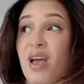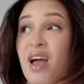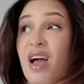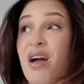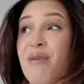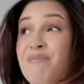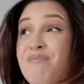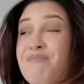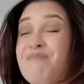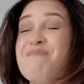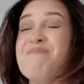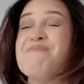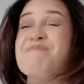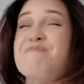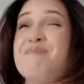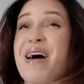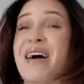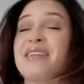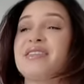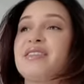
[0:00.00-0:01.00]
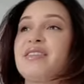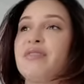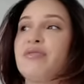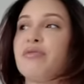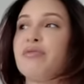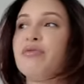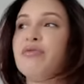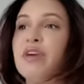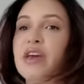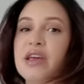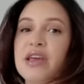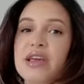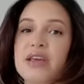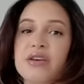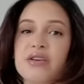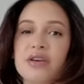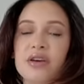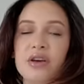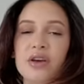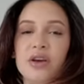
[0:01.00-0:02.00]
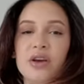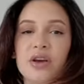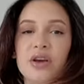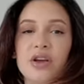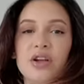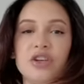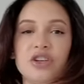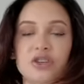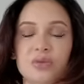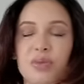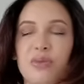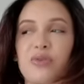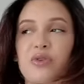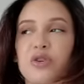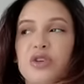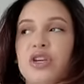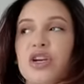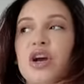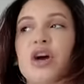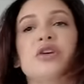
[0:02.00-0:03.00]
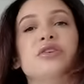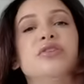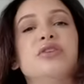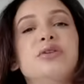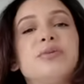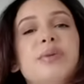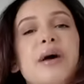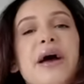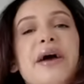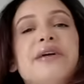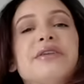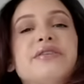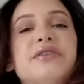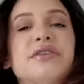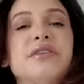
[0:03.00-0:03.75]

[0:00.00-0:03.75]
a massive feed just before she goes to bed,